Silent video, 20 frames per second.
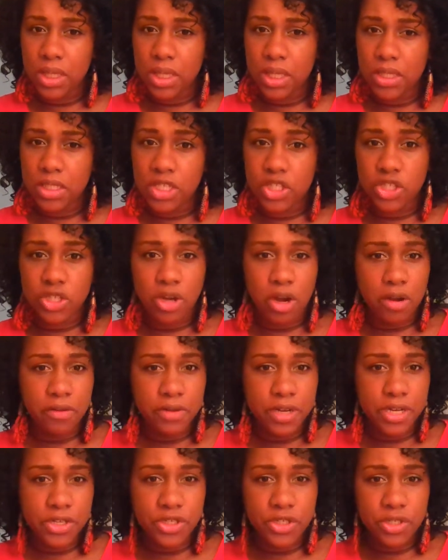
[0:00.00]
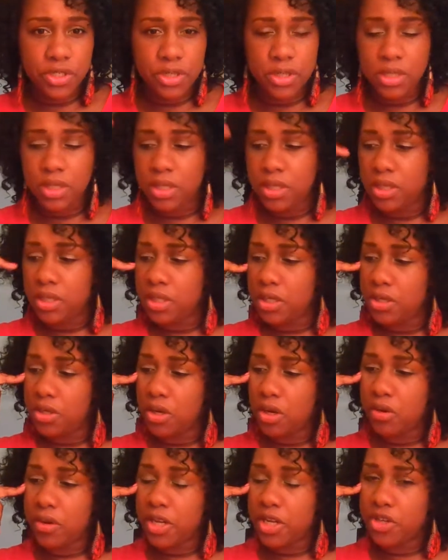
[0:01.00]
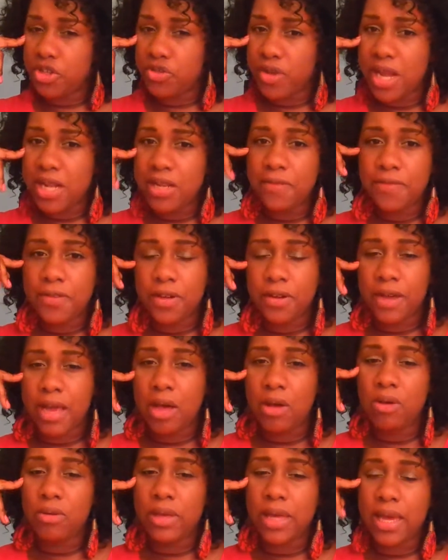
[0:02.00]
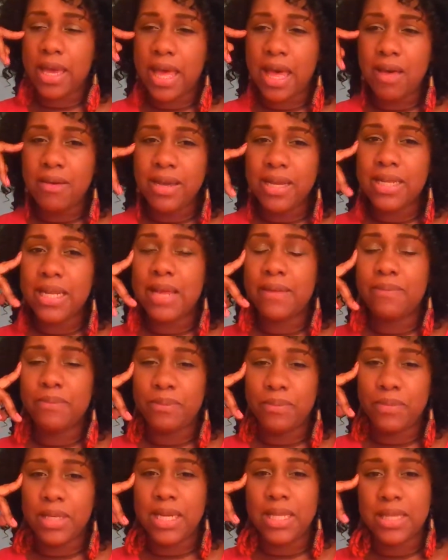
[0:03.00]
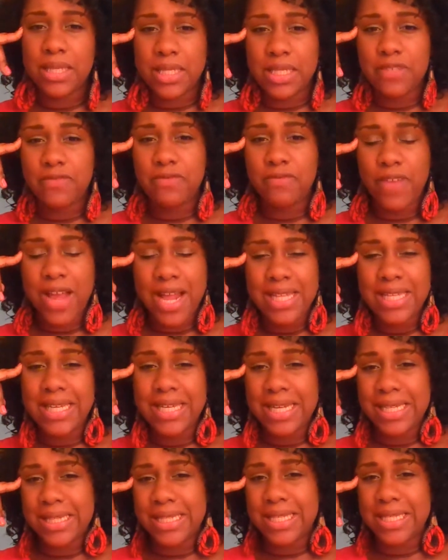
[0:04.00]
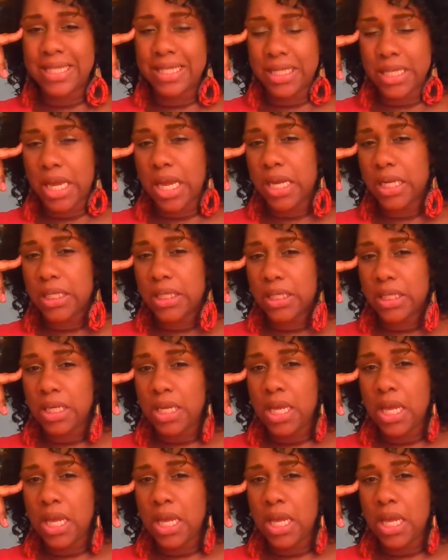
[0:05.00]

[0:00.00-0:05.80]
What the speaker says: discouraged, and you're trying to figure out, okay, how can I finally get this done?